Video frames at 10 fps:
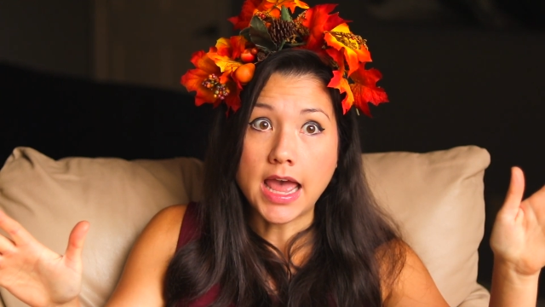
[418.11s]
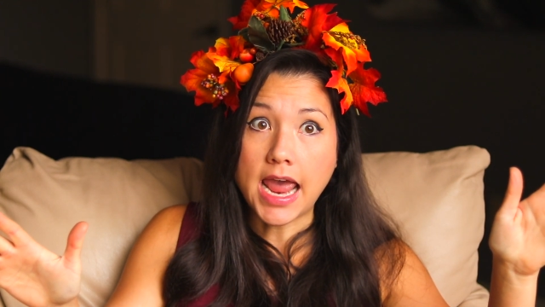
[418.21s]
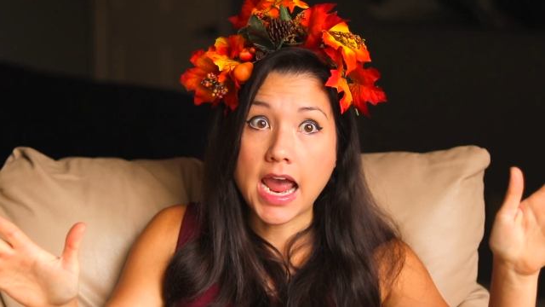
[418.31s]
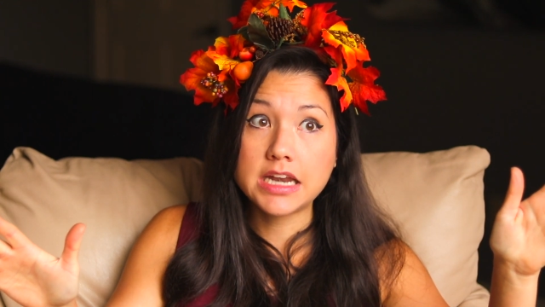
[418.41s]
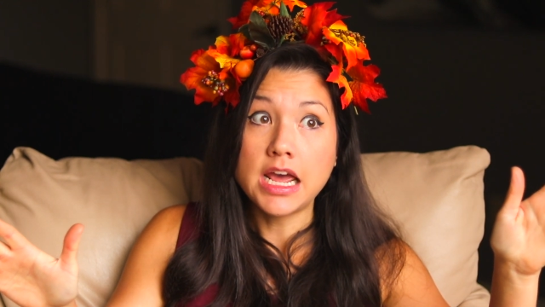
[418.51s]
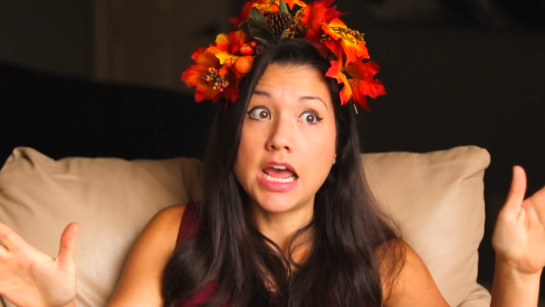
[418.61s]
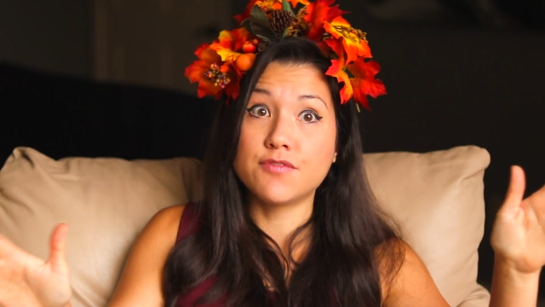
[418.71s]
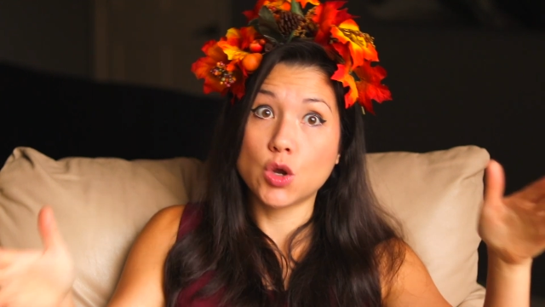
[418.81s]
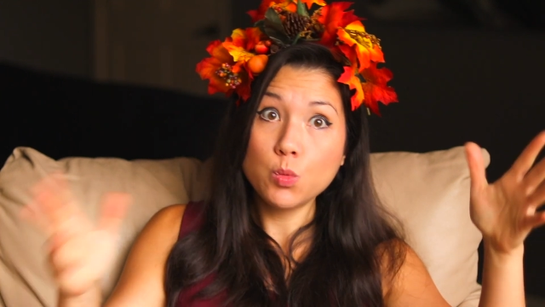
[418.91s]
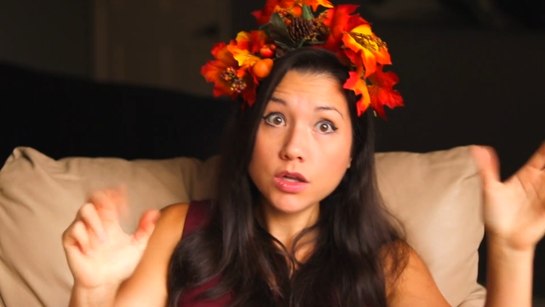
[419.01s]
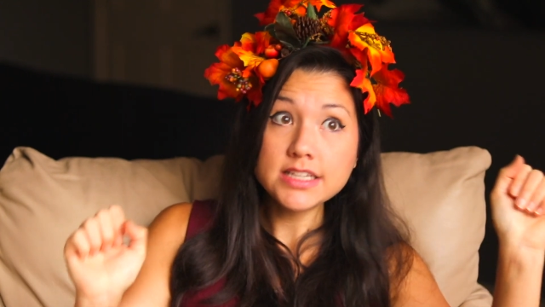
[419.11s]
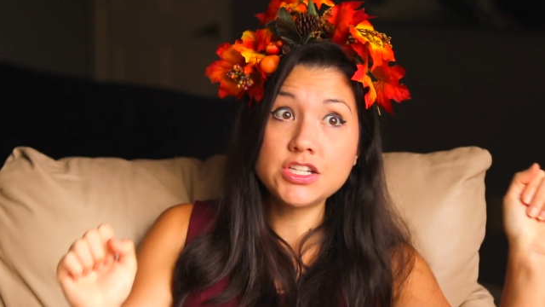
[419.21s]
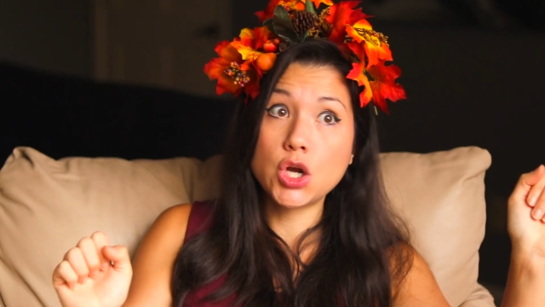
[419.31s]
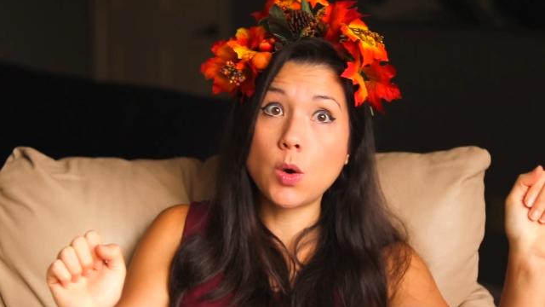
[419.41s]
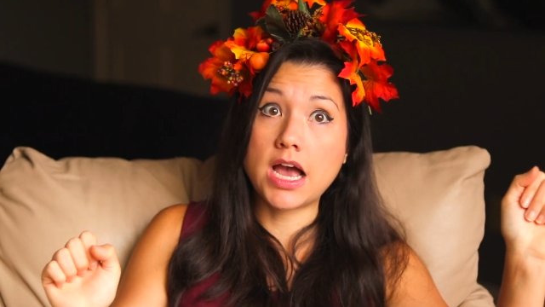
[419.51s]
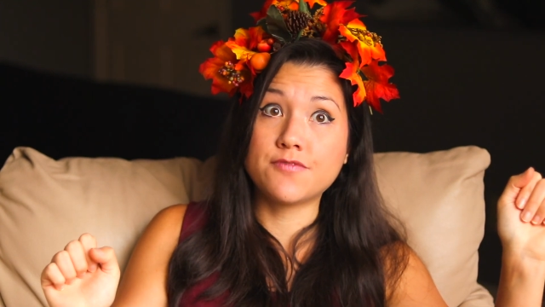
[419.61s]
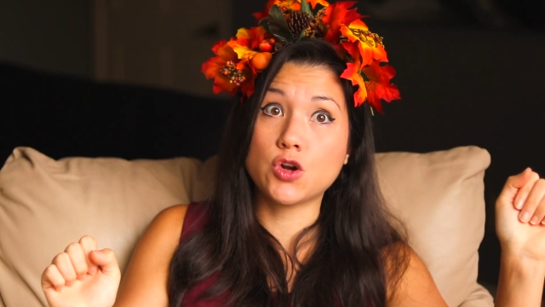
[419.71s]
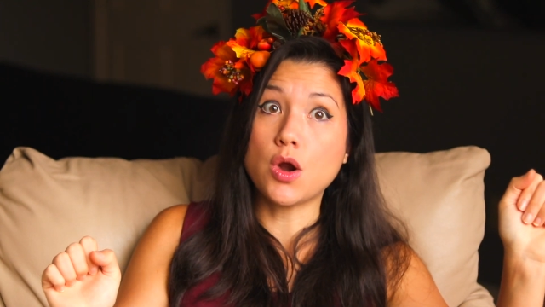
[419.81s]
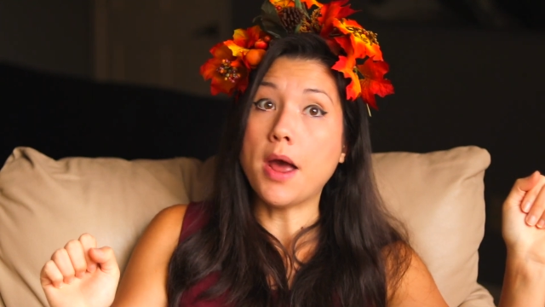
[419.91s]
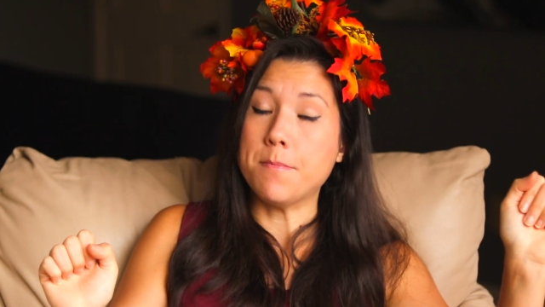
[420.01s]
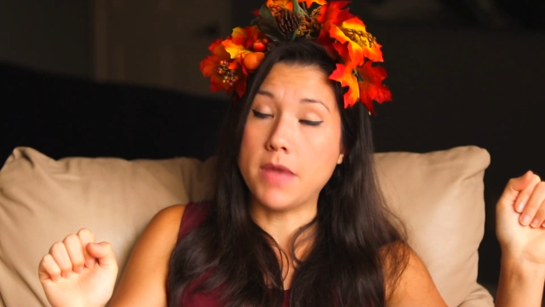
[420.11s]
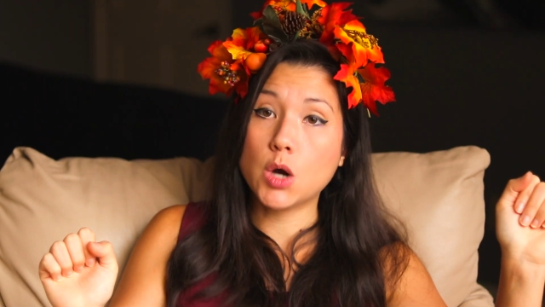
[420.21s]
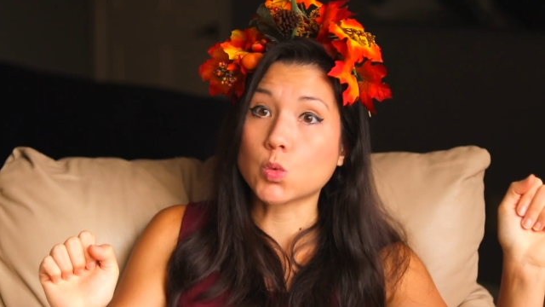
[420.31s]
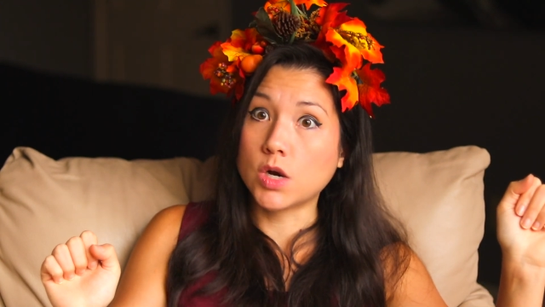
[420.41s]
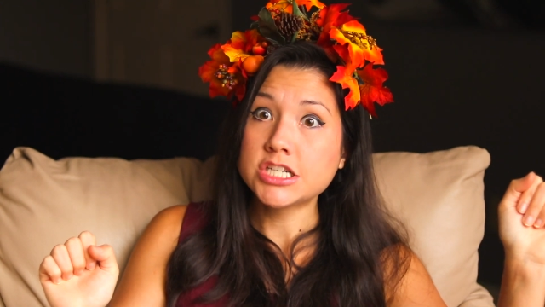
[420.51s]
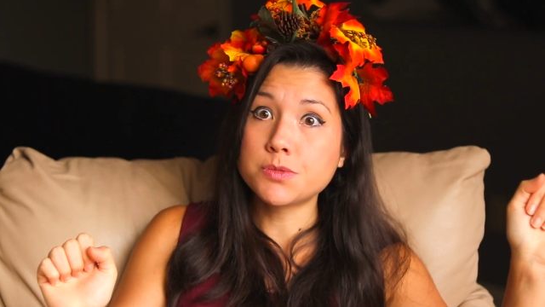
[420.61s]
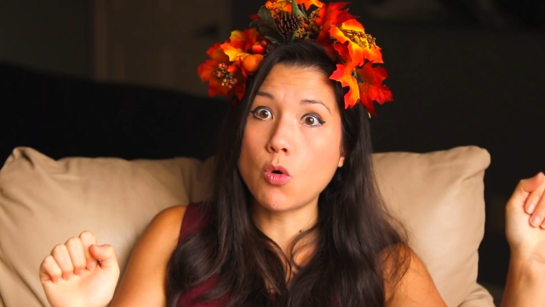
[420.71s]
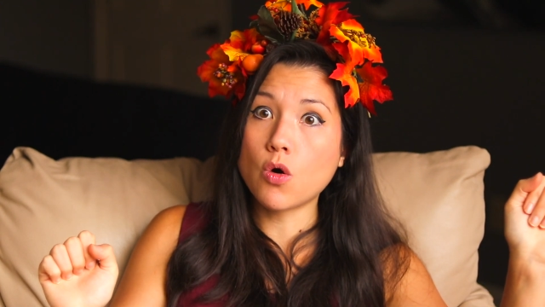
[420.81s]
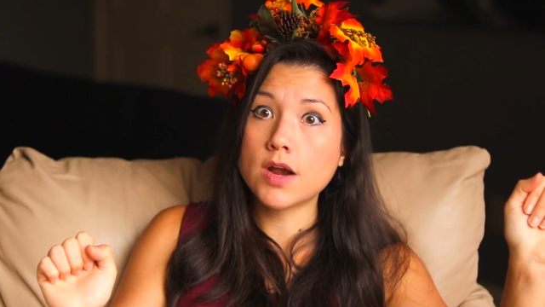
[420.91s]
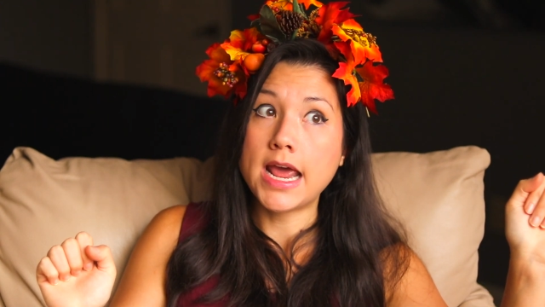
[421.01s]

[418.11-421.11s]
And if they're willing to go after Mount Rushmore,